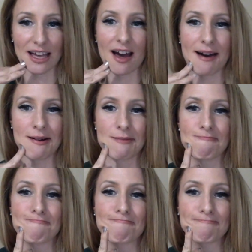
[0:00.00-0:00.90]

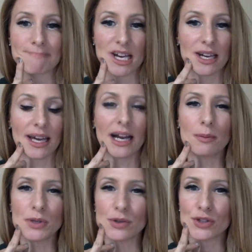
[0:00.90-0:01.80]
Um, it
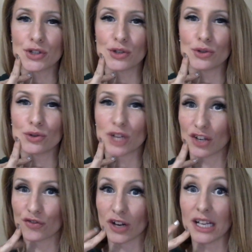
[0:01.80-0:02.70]
helps you to
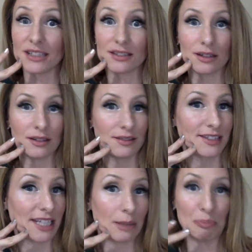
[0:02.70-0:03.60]
confront
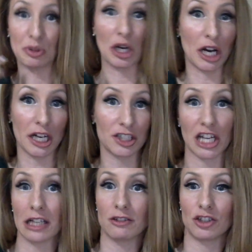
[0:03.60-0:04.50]
deep, dark,
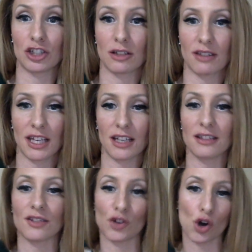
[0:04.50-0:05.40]
challenging
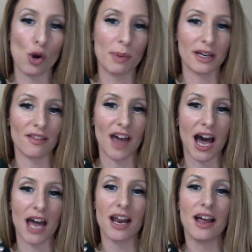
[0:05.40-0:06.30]
things if you're open to
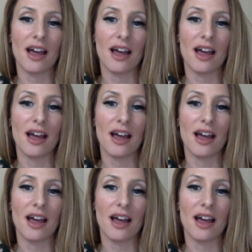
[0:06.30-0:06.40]
that.